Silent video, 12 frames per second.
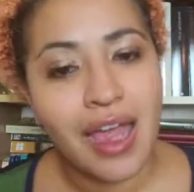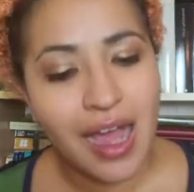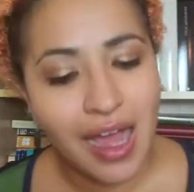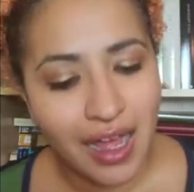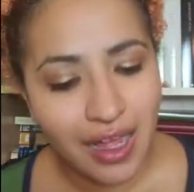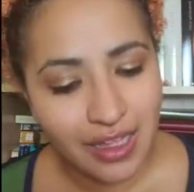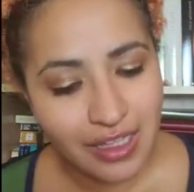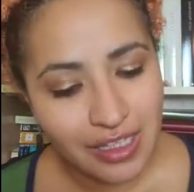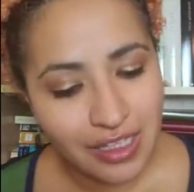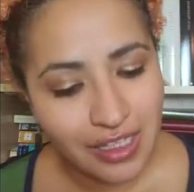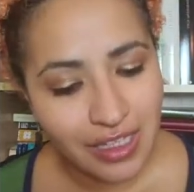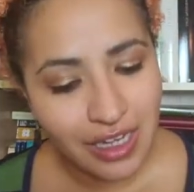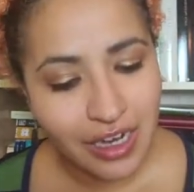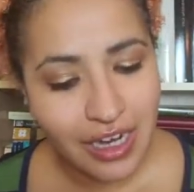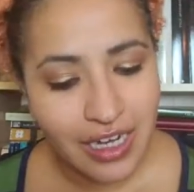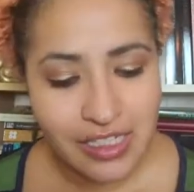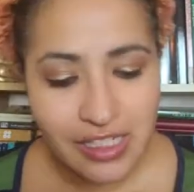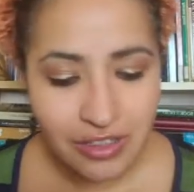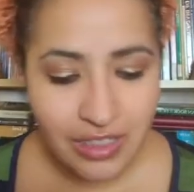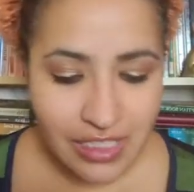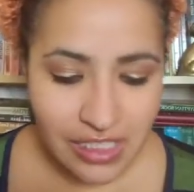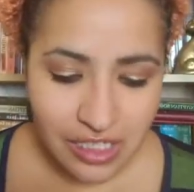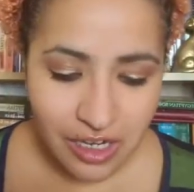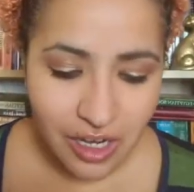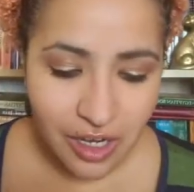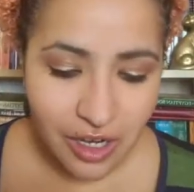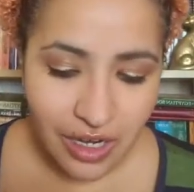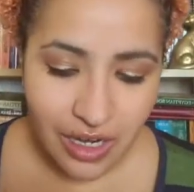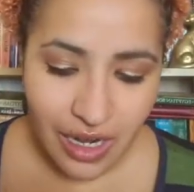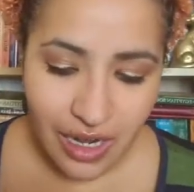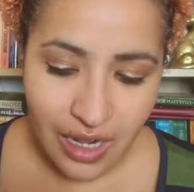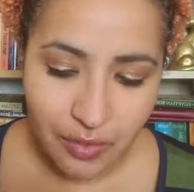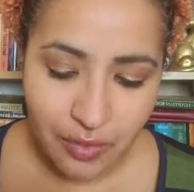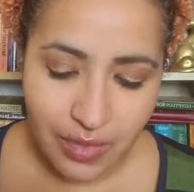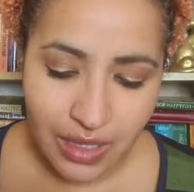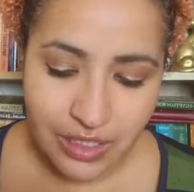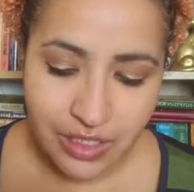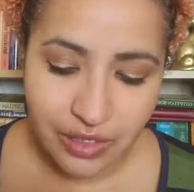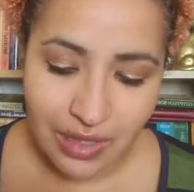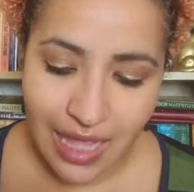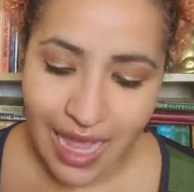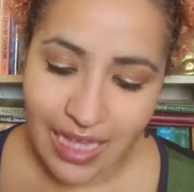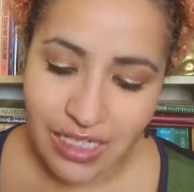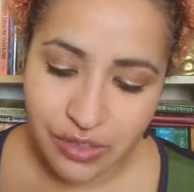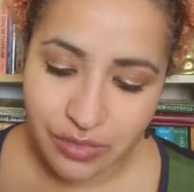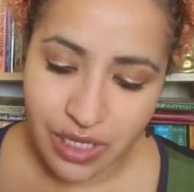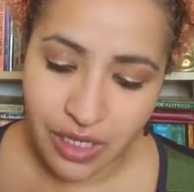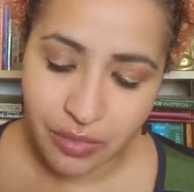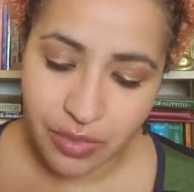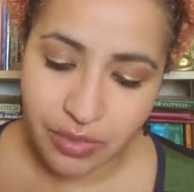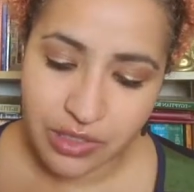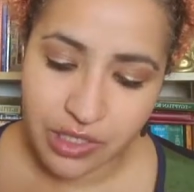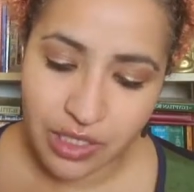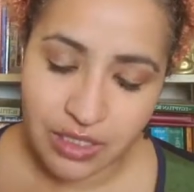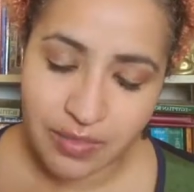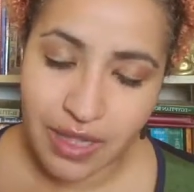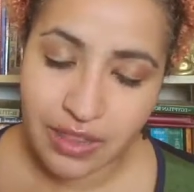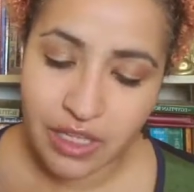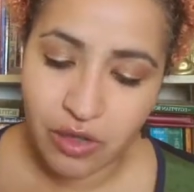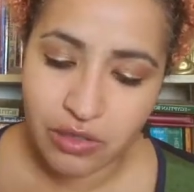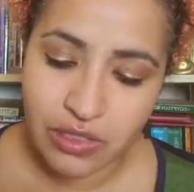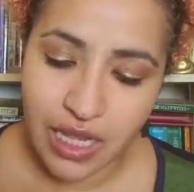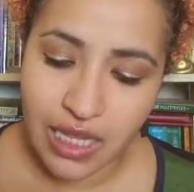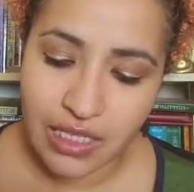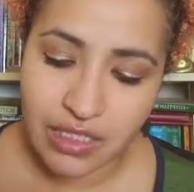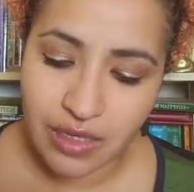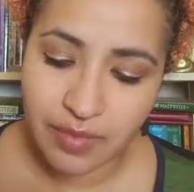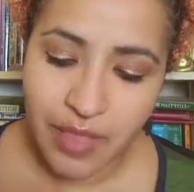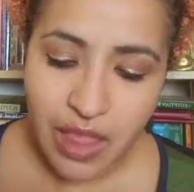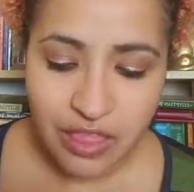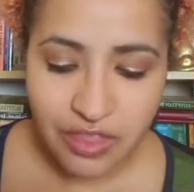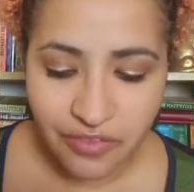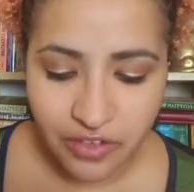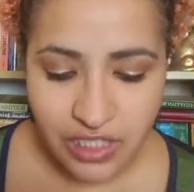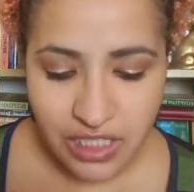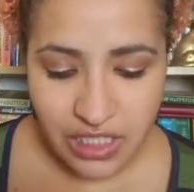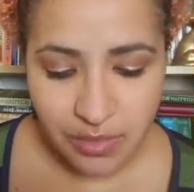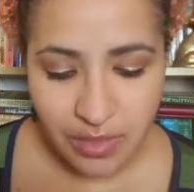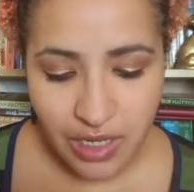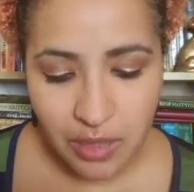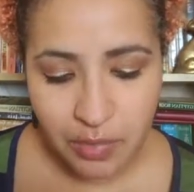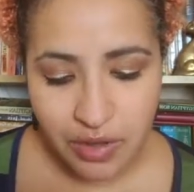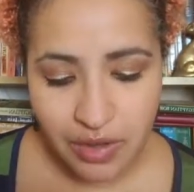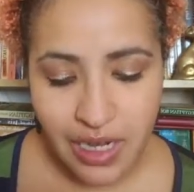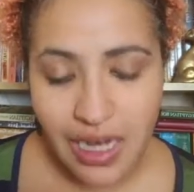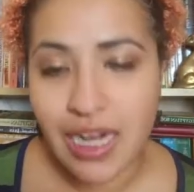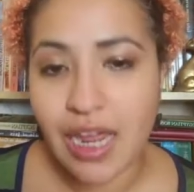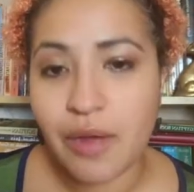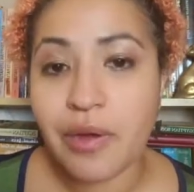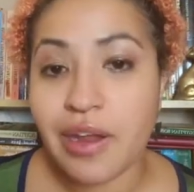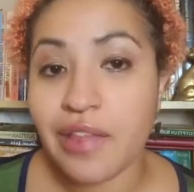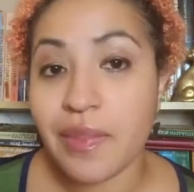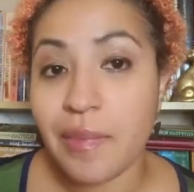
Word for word: Uh, all right, so let's start. Um, so last week we talked about the Old Kingdom, the First Intermediate Period, and now we're in the